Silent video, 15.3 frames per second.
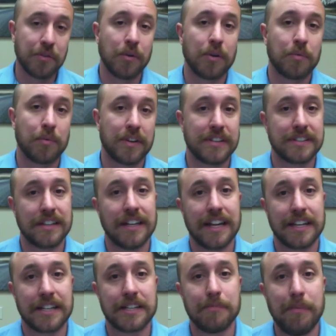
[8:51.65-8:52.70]
one where there's a lot
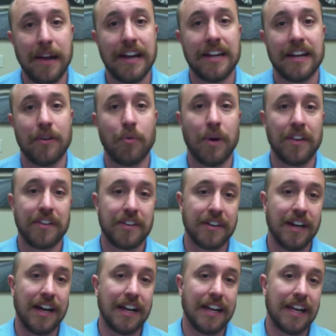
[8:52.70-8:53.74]
of debate of whether or not